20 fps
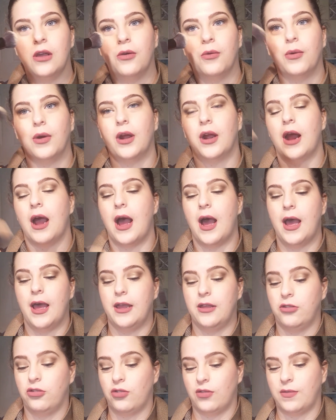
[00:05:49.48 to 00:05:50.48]
where
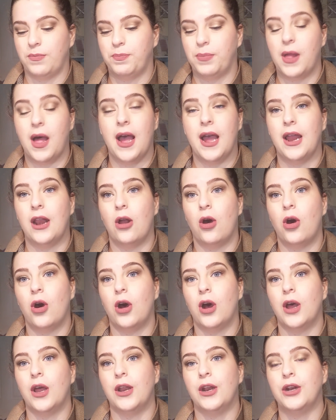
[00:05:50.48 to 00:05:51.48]
I just apply it
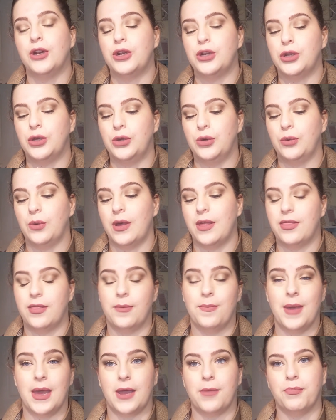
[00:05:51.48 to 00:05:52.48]
onto
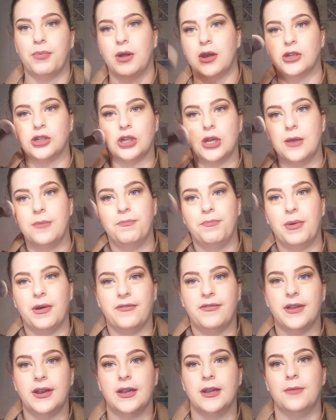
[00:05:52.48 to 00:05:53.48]
the makeup brush and
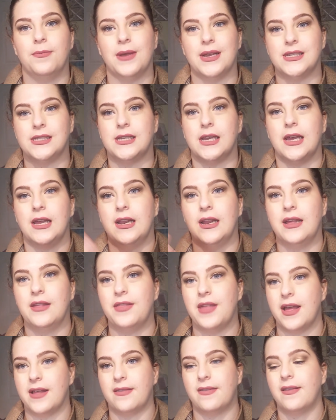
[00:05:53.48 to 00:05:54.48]
buff it in my skin,
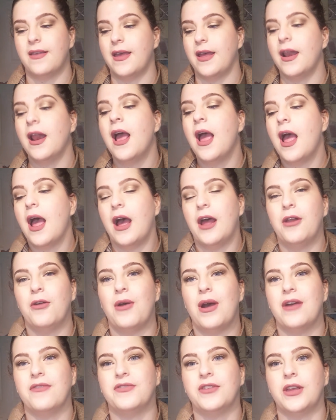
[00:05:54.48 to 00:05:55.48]
and that's it. I
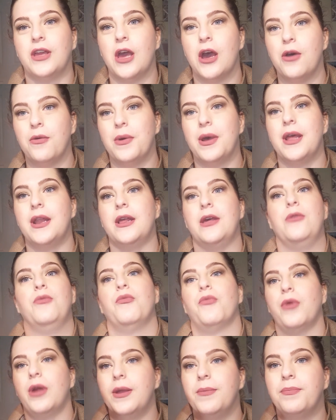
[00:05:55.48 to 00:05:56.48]
don't have to go in
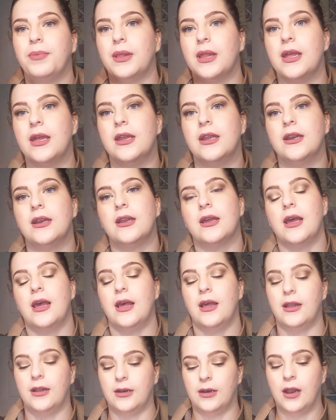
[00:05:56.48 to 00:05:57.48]
and re-blend,
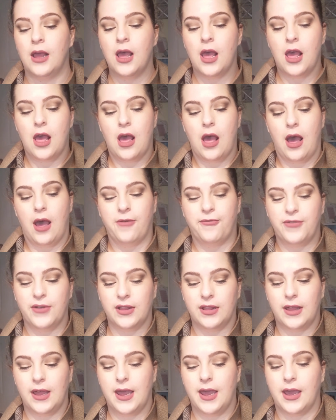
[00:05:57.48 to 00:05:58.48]
and I
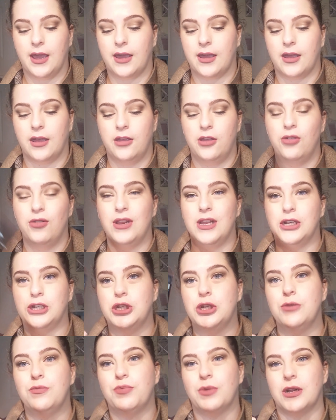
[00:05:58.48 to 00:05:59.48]
feel like you need
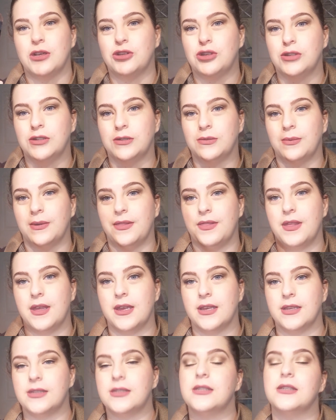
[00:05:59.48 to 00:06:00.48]
two brushes with
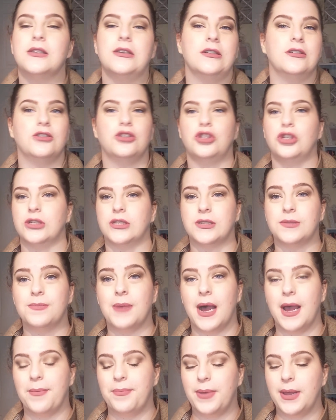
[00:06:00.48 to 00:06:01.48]
this. Just
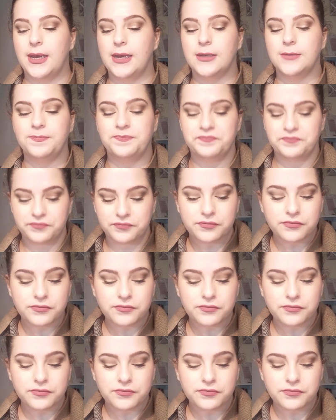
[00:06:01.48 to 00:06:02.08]
my opinion.